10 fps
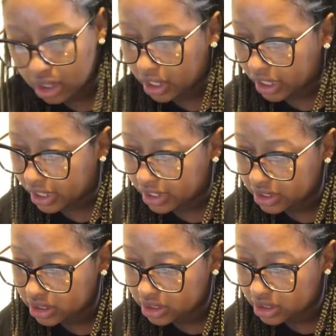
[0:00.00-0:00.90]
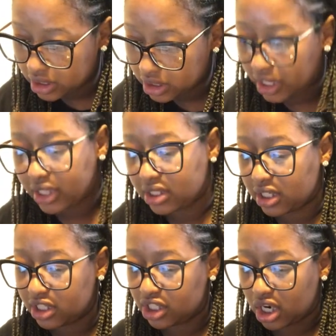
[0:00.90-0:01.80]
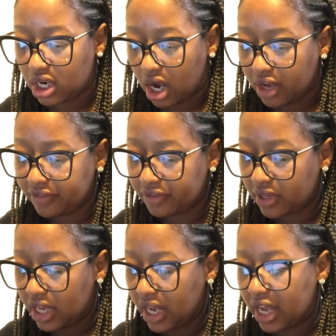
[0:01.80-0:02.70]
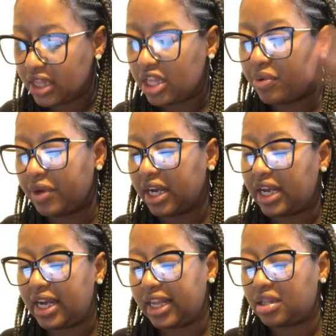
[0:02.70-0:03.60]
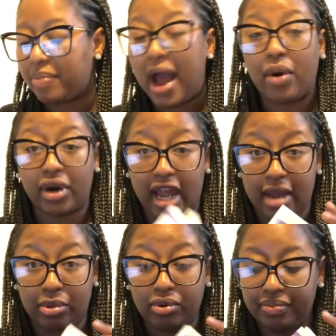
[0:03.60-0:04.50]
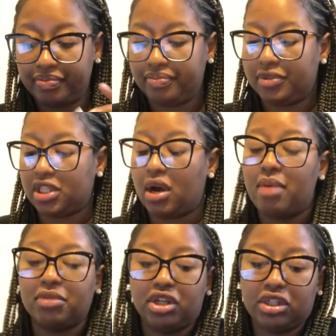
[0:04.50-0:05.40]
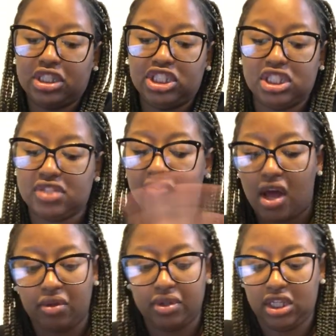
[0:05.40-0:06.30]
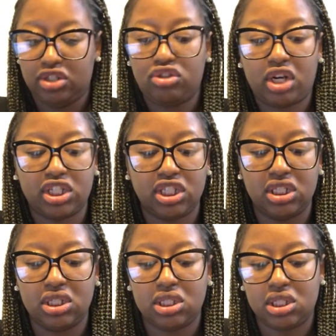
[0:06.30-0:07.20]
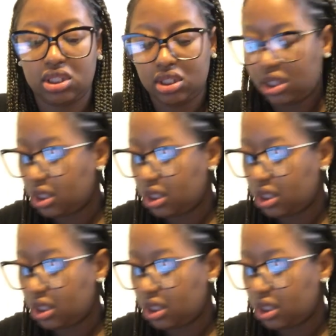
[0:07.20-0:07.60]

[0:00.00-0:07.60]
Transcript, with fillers: is, yes, it is turned off. And then you wanna connect the power cable. So I'm literally just following the instructions.